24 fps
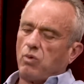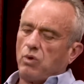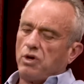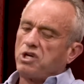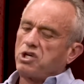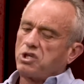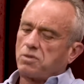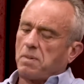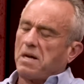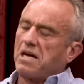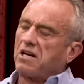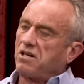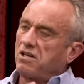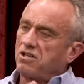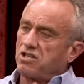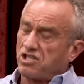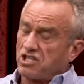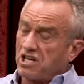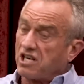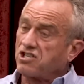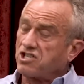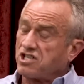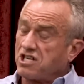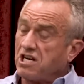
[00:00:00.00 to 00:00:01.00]
we spent
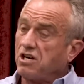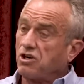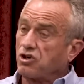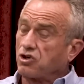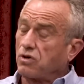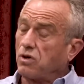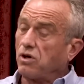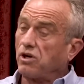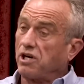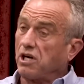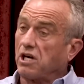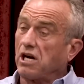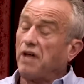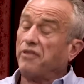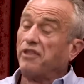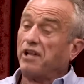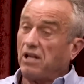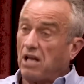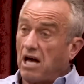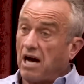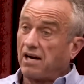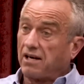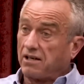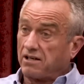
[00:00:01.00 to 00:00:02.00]
$16 trillion on the
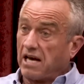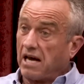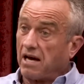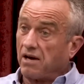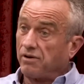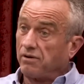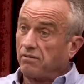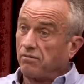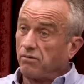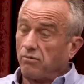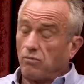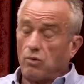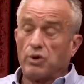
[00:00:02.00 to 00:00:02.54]
lockdown.